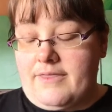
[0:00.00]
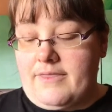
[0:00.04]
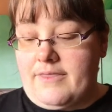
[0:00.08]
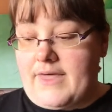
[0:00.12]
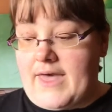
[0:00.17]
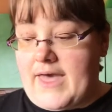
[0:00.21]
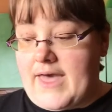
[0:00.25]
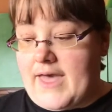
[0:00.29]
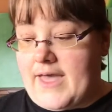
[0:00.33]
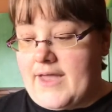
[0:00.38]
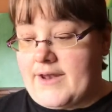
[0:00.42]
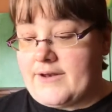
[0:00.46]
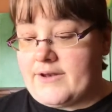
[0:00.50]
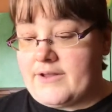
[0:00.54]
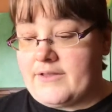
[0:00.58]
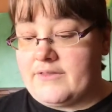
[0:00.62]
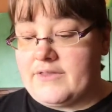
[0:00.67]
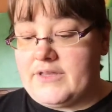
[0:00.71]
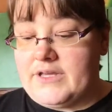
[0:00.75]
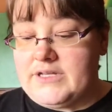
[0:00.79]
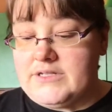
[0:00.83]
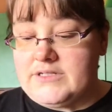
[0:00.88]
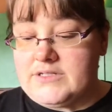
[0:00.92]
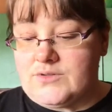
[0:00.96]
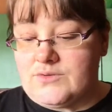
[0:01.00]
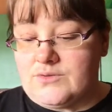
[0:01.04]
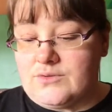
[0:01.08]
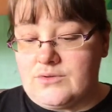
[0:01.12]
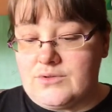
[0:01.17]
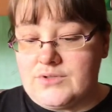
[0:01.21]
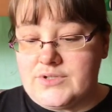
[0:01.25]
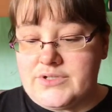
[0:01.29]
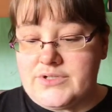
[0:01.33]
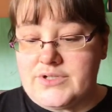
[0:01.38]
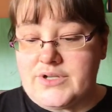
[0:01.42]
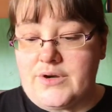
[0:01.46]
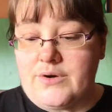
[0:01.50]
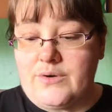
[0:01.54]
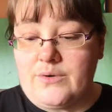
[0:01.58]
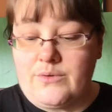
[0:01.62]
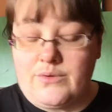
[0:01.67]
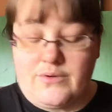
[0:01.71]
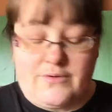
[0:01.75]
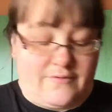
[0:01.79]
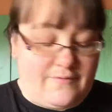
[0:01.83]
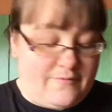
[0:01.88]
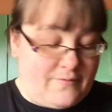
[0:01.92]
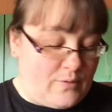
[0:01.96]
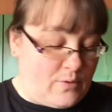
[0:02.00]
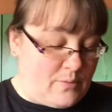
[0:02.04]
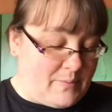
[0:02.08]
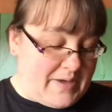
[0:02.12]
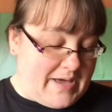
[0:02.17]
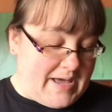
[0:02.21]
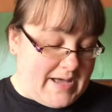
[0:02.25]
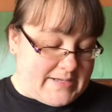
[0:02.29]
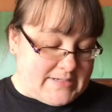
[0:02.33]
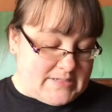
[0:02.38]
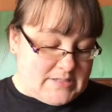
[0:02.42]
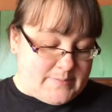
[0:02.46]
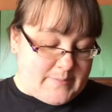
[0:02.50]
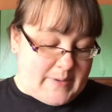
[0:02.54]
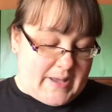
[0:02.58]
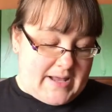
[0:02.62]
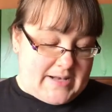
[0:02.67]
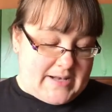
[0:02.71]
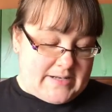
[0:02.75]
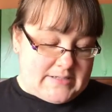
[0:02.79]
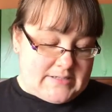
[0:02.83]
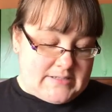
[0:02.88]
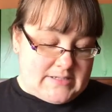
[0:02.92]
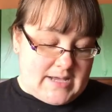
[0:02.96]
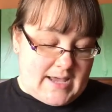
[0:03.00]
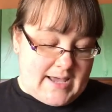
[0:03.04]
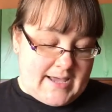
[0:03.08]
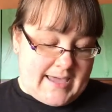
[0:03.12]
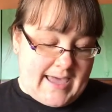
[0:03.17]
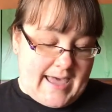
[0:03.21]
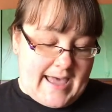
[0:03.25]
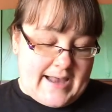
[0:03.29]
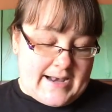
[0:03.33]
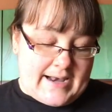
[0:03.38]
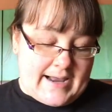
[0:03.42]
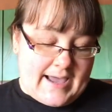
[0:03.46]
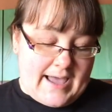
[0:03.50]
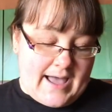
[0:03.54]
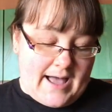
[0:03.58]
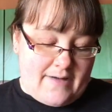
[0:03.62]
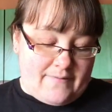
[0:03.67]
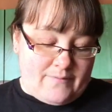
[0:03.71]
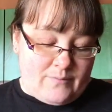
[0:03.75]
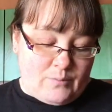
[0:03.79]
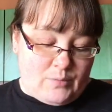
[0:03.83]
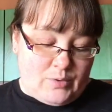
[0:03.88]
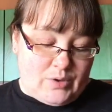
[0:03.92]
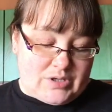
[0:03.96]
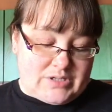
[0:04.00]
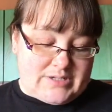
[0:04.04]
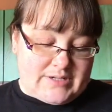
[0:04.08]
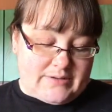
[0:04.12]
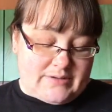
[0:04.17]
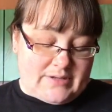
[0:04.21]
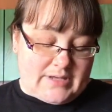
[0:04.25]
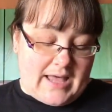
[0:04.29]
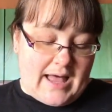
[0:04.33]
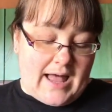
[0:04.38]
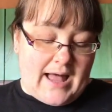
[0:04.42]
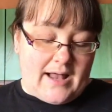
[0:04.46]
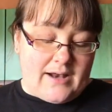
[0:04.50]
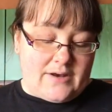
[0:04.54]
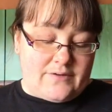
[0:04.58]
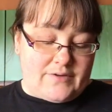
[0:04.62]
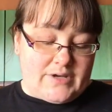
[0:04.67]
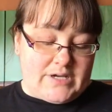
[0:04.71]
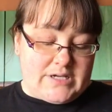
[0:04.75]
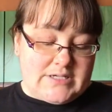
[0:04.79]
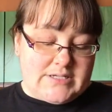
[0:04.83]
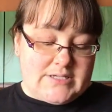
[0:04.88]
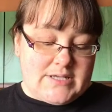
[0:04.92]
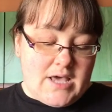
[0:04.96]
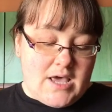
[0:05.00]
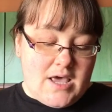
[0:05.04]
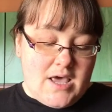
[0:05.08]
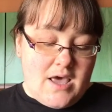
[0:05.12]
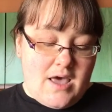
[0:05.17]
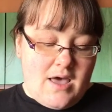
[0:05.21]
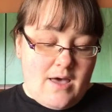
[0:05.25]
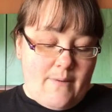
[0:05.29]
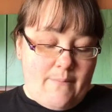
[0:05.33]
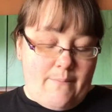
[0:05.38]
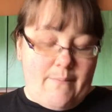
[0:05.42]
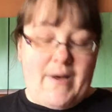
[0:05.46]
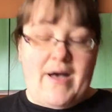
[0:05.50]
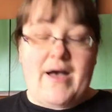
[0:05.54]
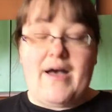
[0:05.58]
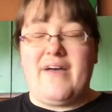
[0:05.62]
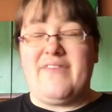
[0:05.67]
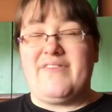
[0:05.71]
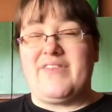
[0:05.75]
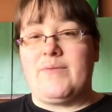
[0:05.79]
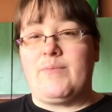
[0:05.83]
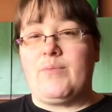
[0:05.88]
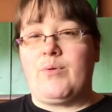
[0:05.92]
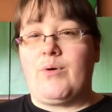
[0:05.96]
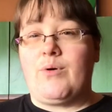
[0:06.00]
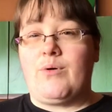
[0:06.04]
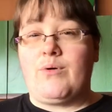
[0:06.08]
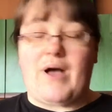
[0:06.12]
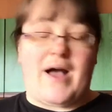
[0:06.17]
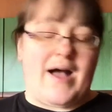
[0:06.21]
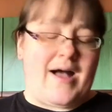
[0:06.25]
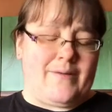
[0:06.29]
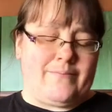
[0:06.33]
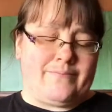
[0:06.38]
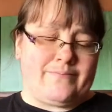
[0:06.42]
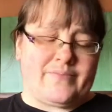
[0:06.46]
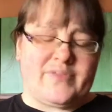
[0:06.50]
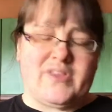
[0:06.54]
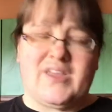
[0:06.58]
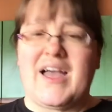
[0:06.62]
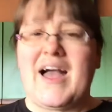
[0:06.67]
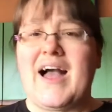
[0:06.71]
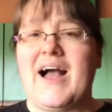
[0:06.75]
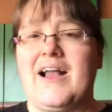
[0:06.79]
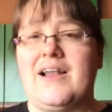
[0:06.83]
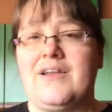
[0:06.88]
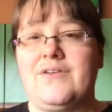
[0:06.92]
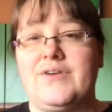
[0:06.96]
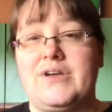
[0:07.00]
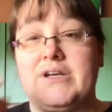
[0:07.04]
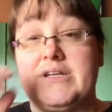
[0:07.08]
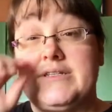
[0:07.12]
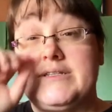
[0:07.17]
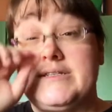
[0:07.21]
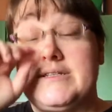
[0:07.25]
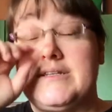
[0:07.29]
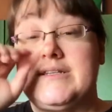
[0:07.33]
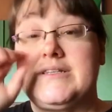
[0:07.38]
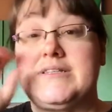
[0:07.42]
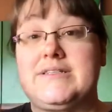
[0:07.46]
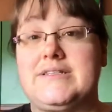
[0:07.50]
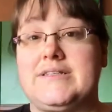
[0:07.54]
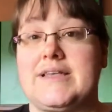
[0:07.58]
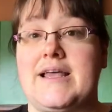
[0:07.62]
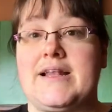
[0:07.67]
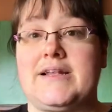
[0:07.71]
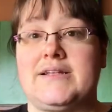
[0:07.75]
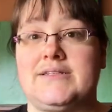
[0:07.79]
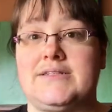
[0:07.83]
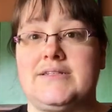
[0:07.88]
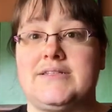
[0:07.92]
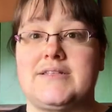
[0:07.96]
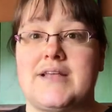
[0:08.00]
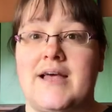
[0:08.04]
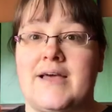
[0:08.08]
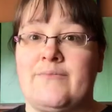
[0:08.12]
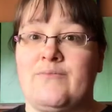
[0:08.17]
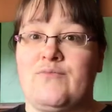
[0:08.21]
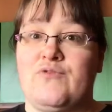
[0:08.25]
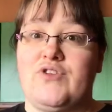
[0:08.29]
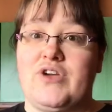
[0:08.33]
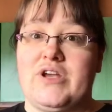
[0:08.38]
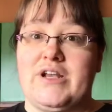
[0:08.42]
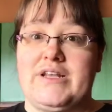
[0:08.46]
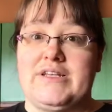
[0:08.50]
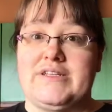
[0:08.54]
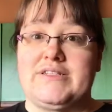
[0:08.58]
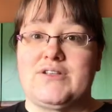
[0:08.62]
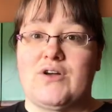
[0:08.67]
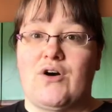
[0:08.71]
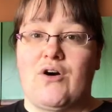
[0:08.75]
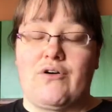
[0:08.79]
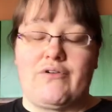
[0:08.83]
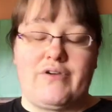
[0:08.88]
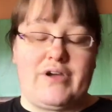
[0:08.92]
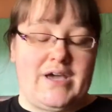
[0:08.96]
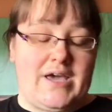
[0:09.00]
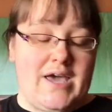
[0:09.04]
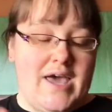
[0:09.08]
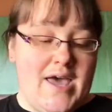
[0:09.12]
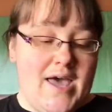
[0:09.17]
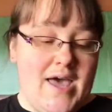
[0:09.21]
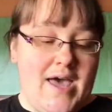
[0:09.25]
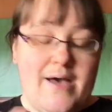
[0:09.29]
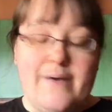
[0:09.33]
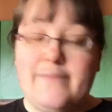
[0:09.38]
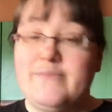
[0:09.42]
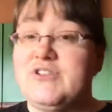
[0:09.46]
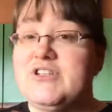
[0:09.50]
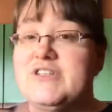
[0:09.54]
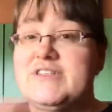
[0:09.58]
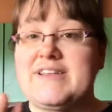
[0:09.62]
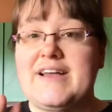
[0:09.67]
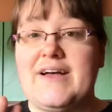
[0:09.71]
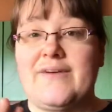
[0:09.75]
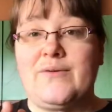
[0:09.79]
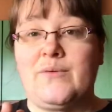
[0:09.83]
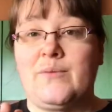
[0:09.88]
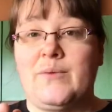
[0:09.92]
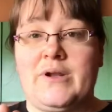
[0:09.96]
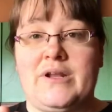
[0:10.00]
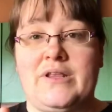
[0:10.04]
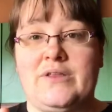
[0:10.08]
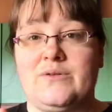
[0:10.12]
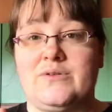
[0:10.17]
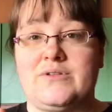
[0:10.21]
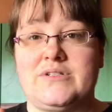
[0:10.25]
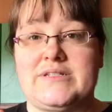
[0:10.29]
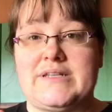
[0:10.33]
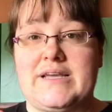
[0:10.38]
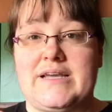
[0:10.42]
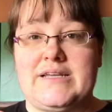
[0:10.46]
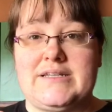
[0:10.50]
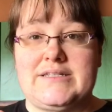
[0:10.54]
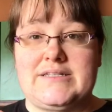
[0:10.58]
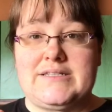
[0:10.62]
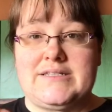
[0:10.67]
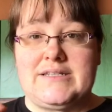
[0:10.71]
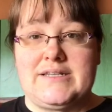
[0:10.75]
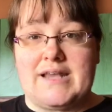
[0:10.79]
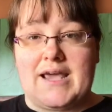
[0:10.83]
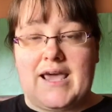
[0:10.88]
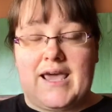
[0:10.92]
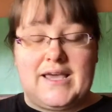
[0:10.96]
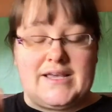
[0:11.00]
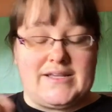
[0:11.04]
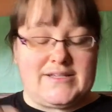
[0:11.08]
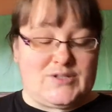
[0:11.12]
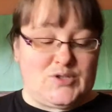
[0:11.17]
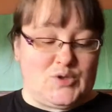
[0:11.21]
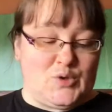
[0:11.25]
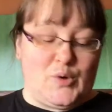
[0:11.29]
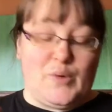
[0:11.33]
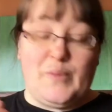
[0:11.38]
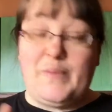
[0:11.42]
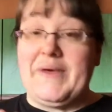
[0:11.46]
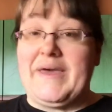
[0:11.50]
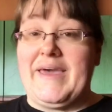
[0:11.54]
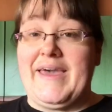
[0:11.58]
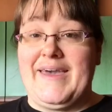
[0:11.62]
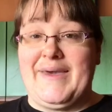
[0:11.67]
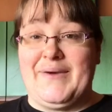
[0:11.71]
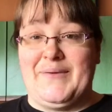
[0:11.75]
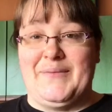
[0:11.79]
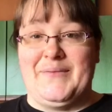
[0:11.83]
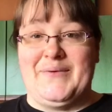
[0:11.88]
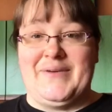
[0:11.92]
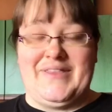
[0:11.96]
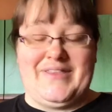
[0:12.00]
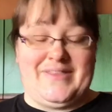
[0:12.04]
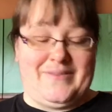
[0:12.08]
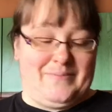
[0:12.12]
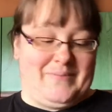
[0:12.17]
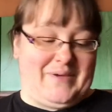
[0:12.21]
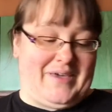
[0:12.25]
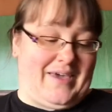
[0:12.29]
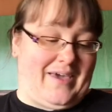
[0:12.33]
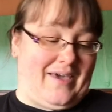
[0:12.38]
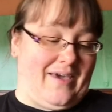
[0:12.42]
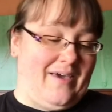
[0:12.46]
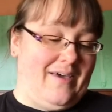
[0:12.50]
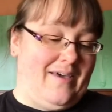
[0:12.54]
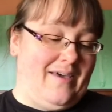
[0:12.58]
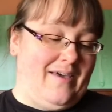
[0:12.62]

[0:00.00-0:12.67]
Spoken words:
Then these are also for my husband. Again, I haven't worked out the calories, but the calories, sins, I'm really sorry. Just having one of those days today, so bear with me.